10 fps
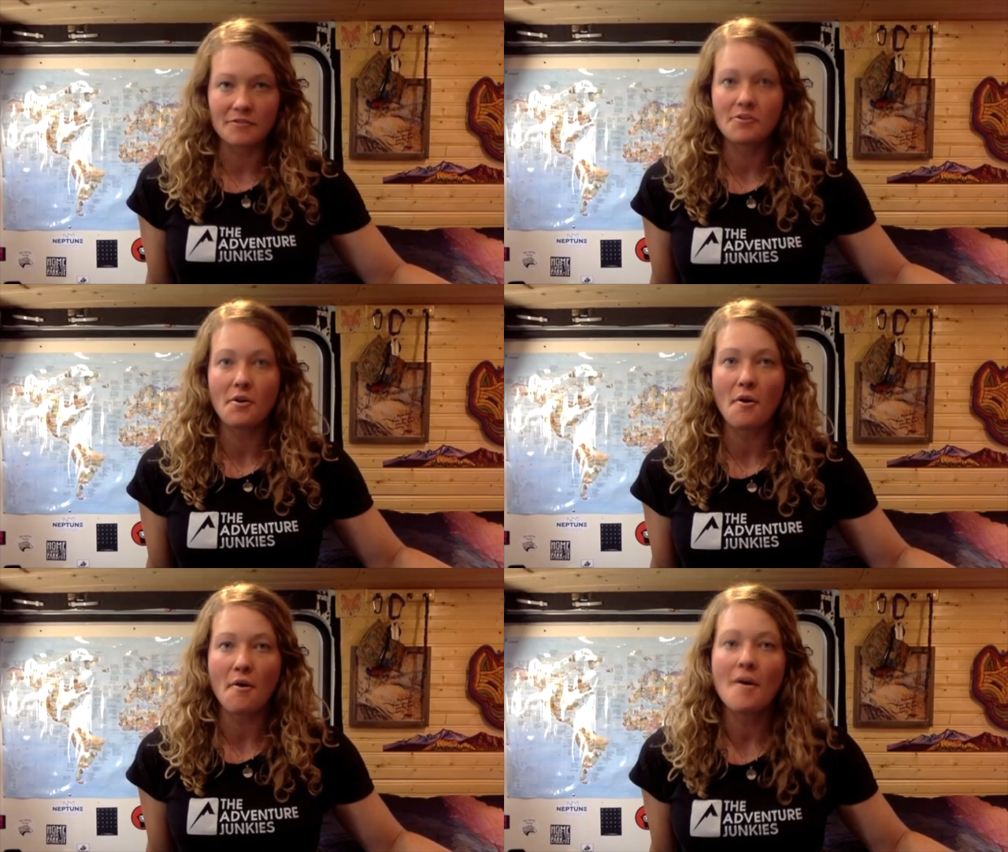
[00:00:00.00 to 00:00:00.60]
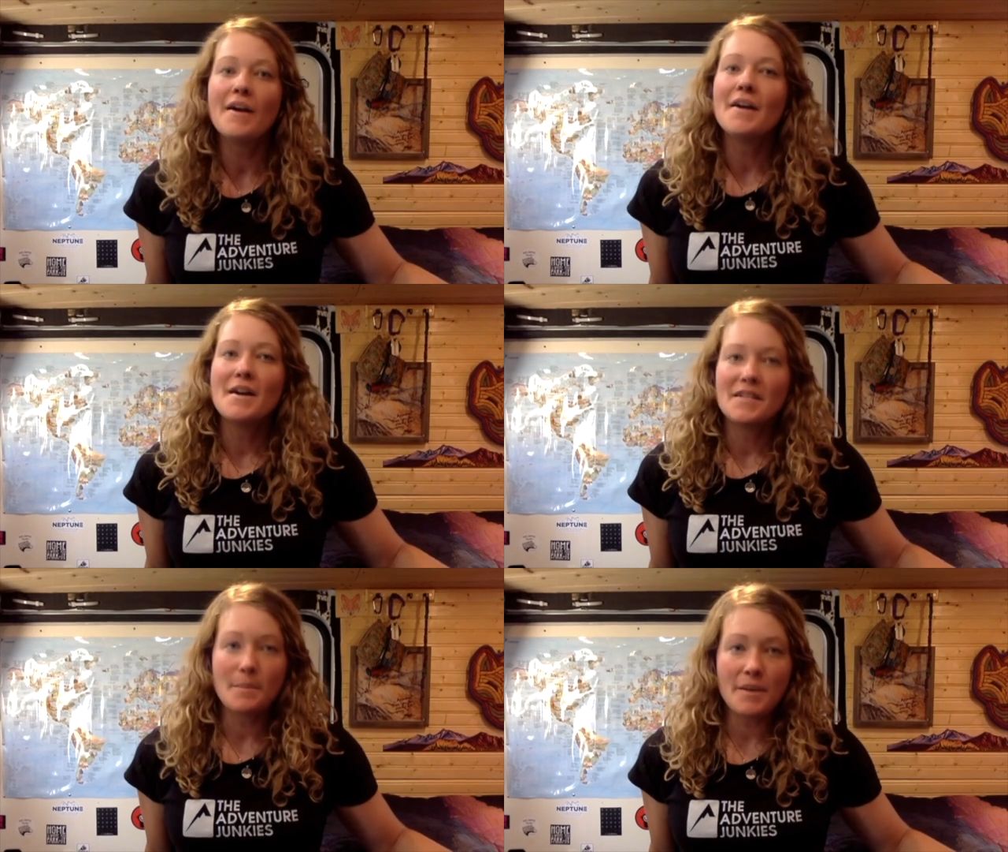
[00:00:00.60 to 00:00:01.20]
So
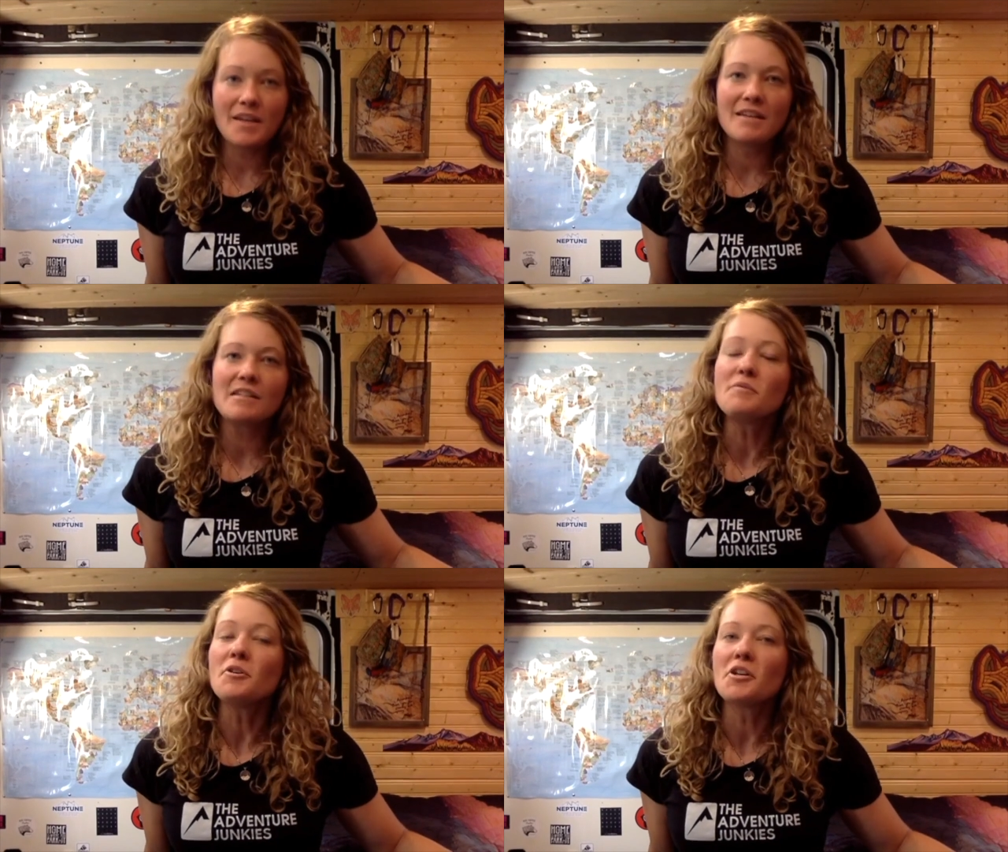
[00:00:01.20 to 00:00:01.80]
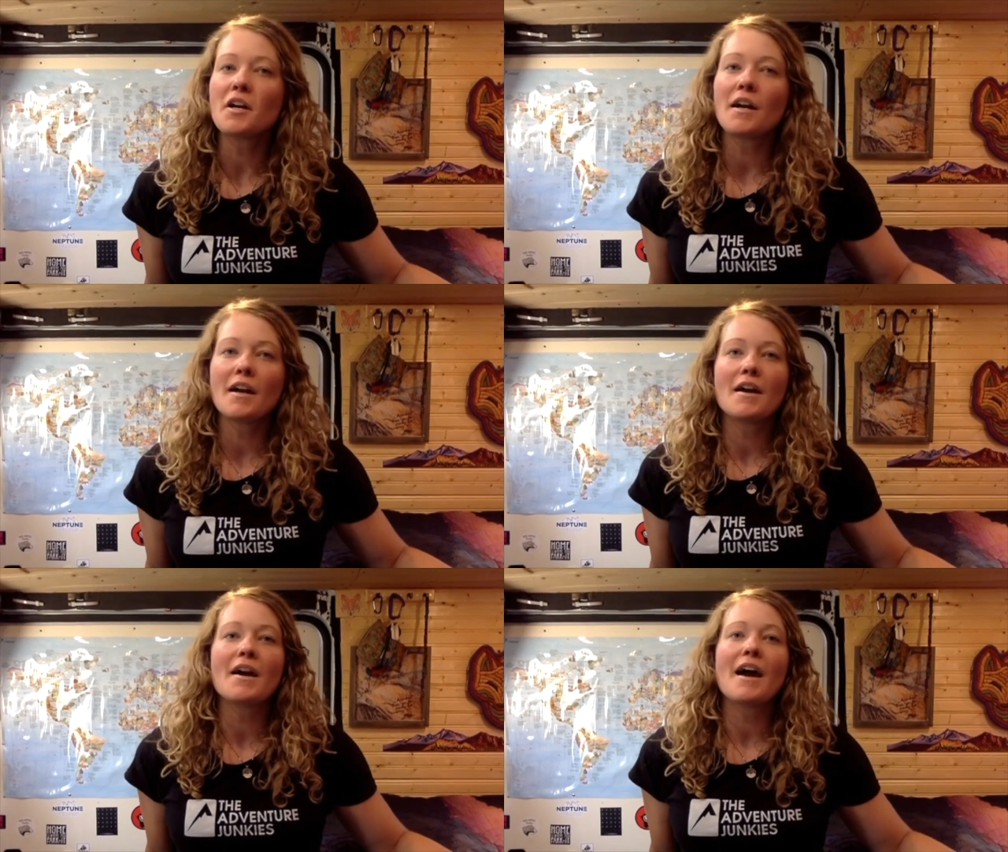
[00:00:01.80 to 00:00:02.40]
typically this will
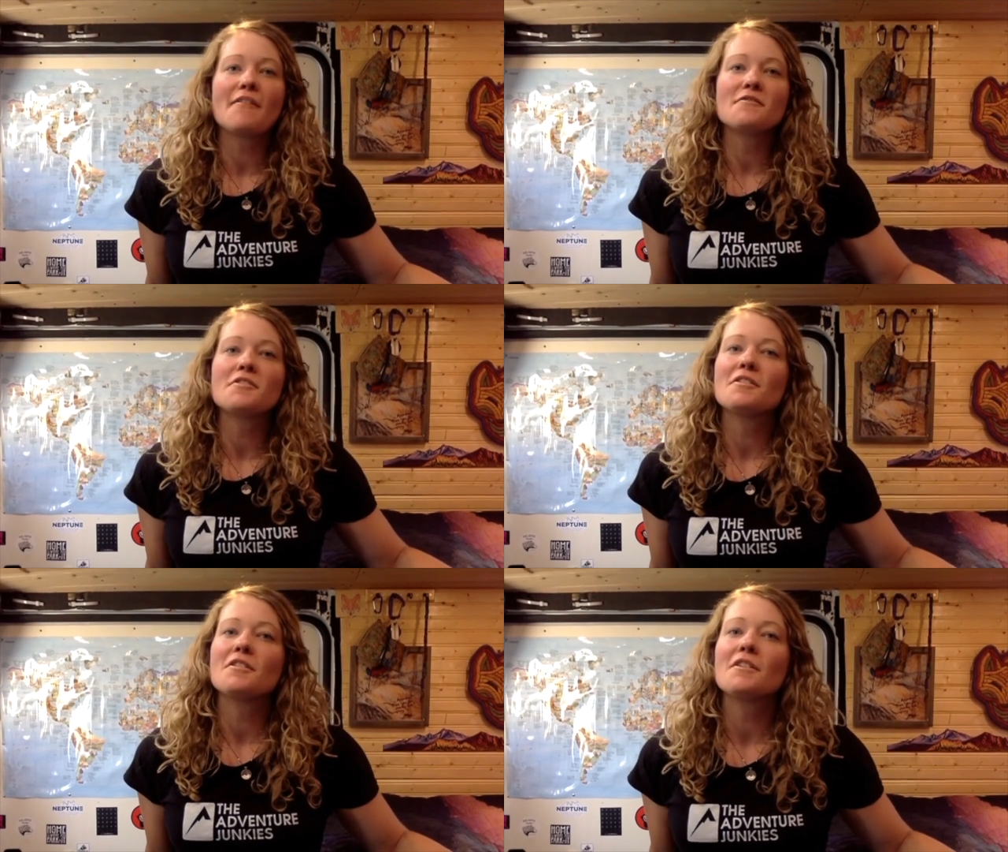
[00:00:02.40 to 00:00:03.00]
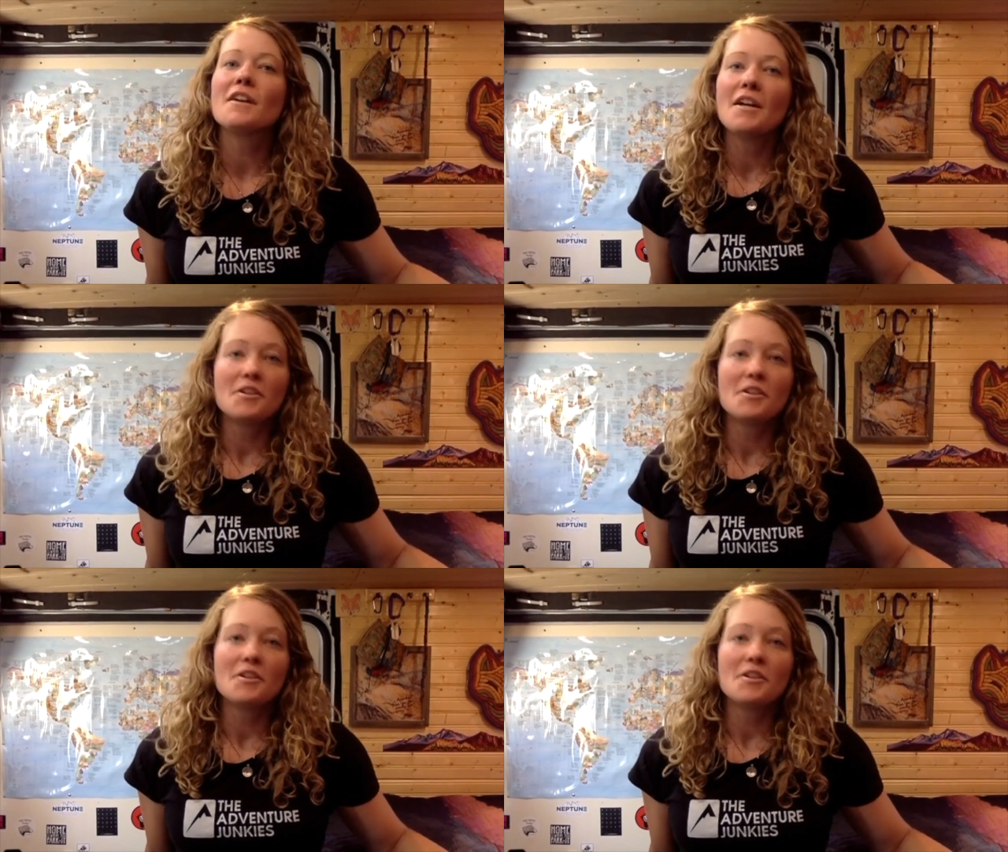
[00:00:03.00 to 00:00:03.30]
occur after